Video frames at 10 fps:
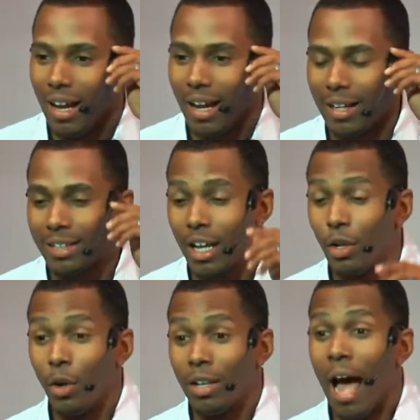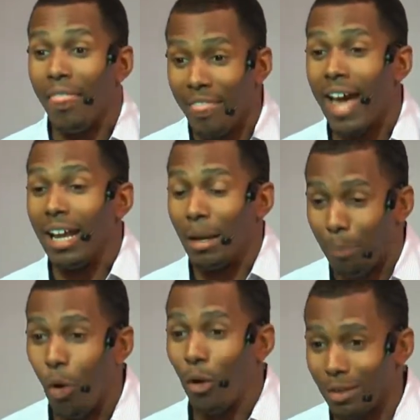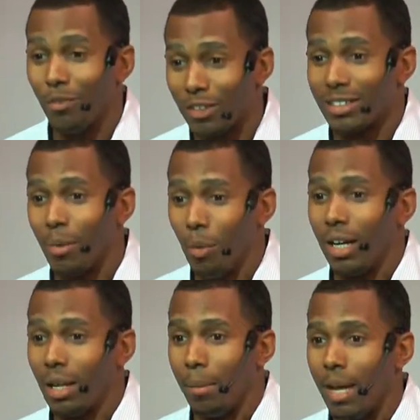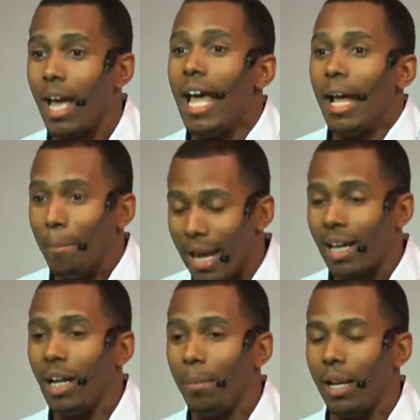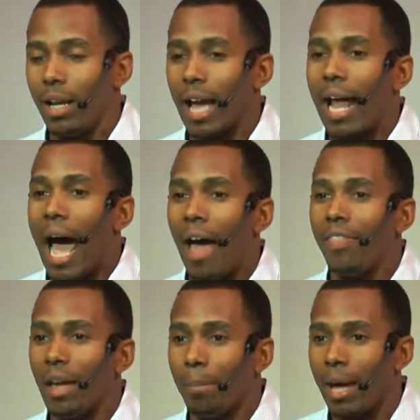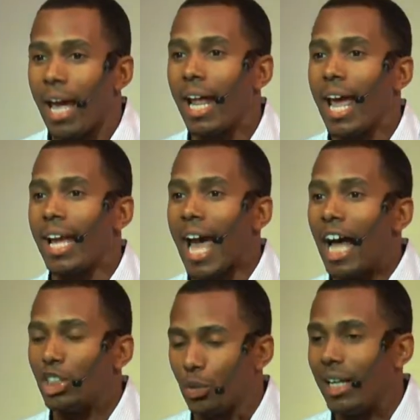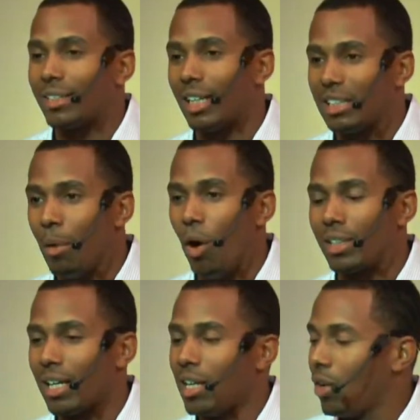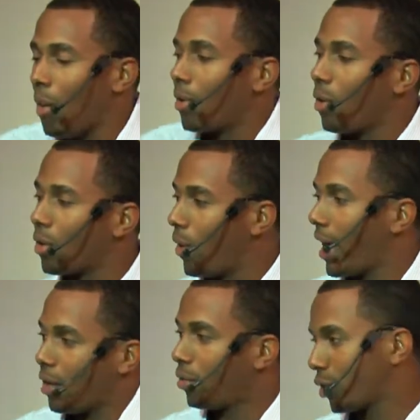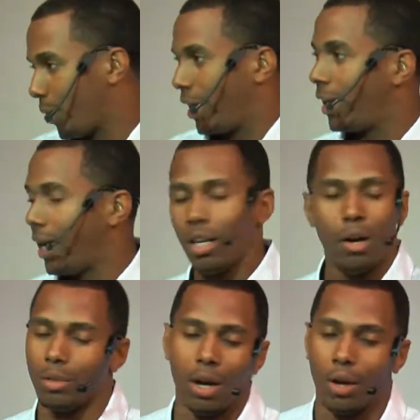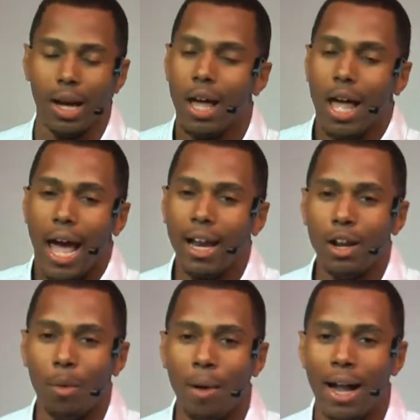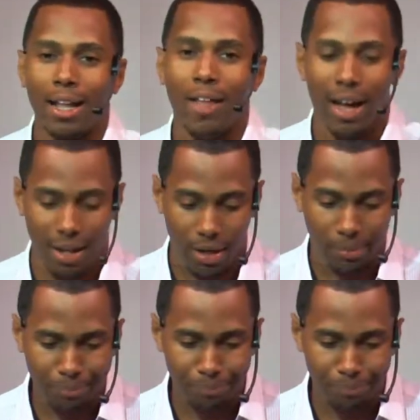Can I tell you, you're not that important for someone to be making up and they got out their bed and got dressed this morning and say, you know, I'm going to go hate on Jerry today. No, no, eh, ain't nobody that in.